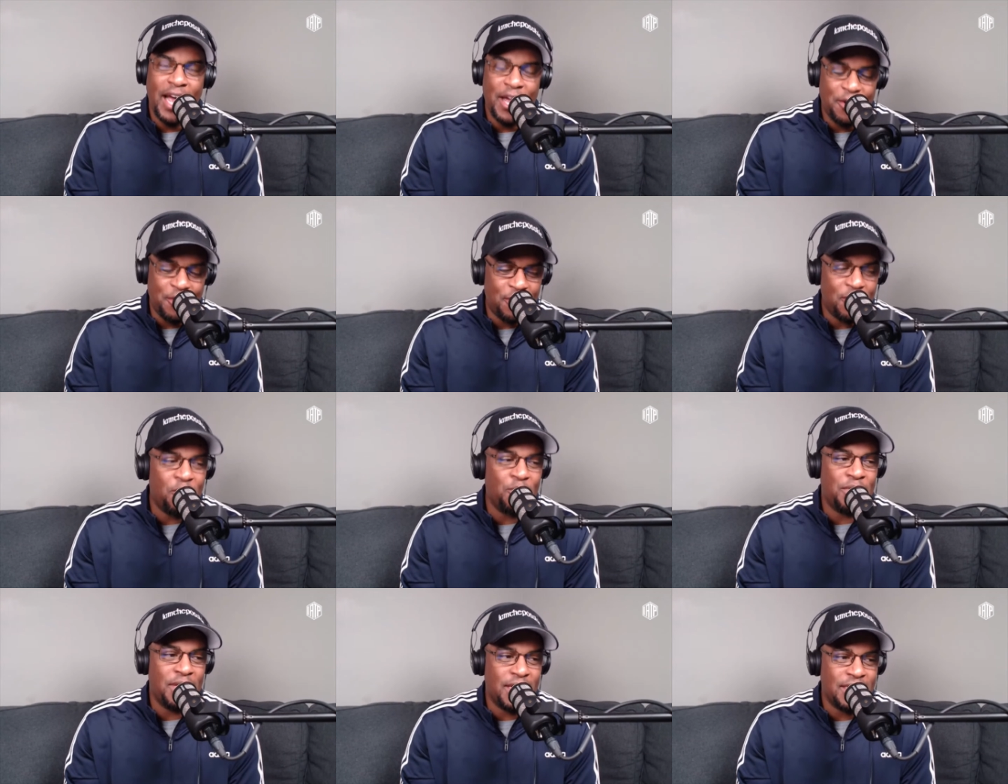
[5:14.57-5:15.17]
I
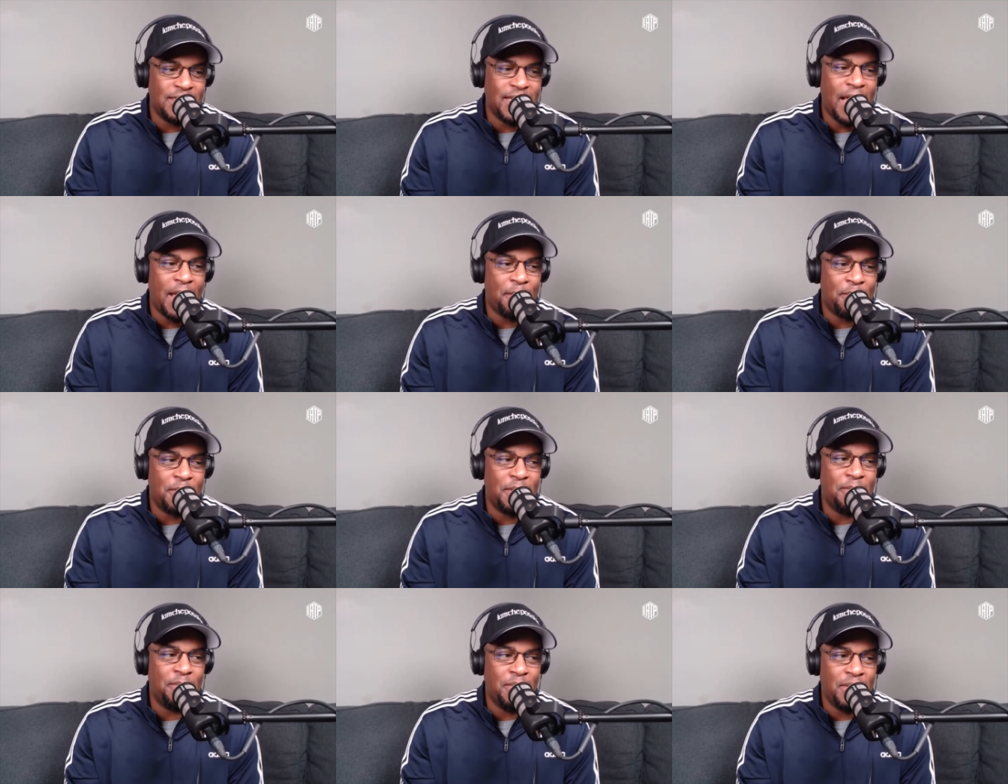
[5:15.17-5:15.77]
know that it's
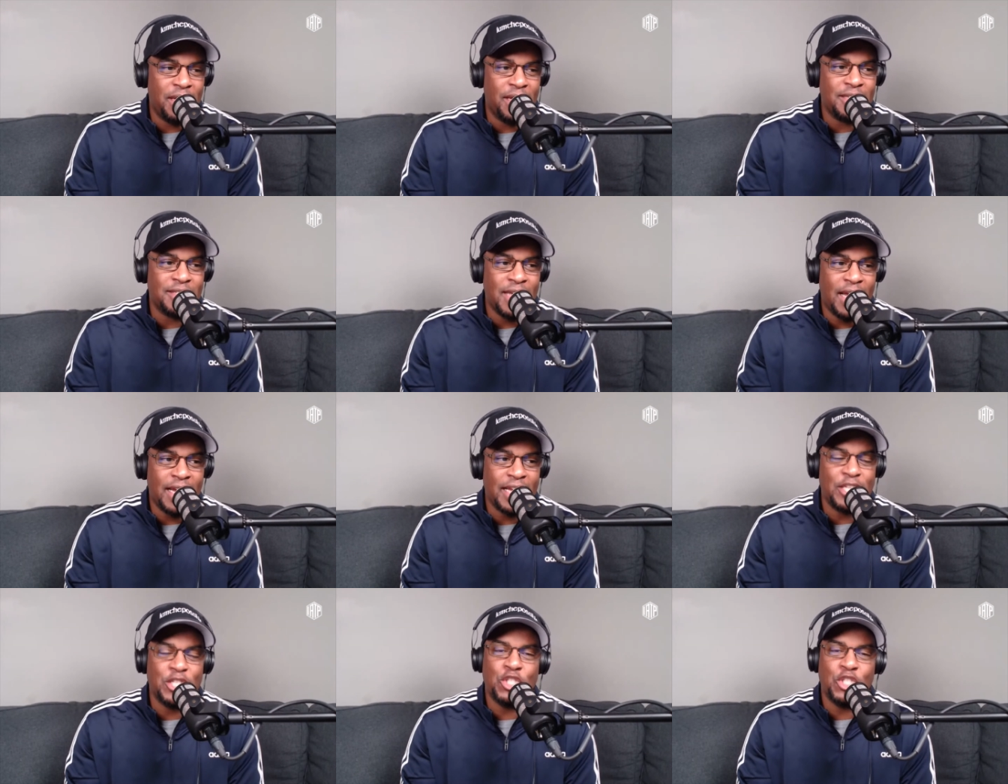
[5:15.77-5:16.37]
happening because
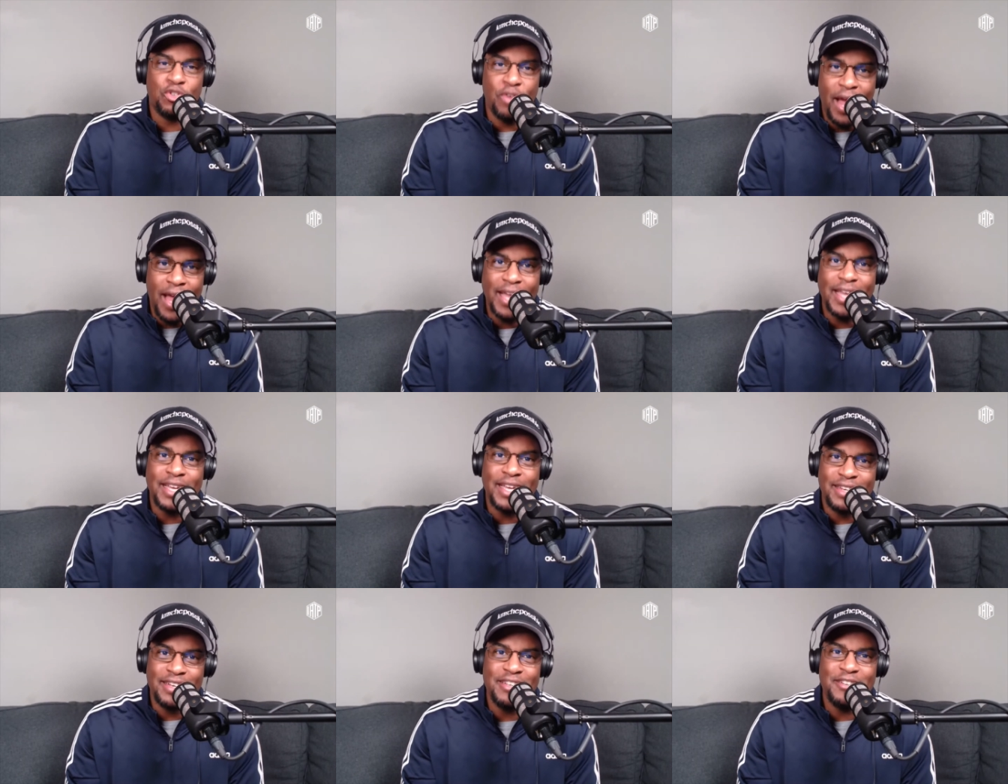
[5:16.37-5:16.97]
I can
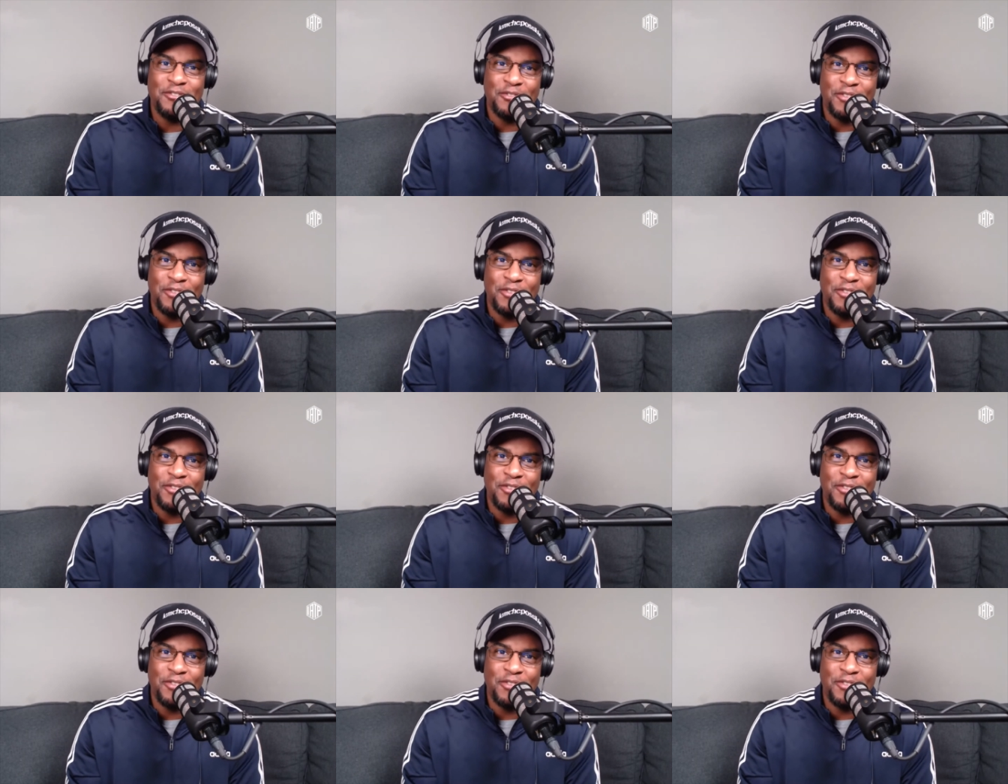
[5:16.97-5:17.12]
track it,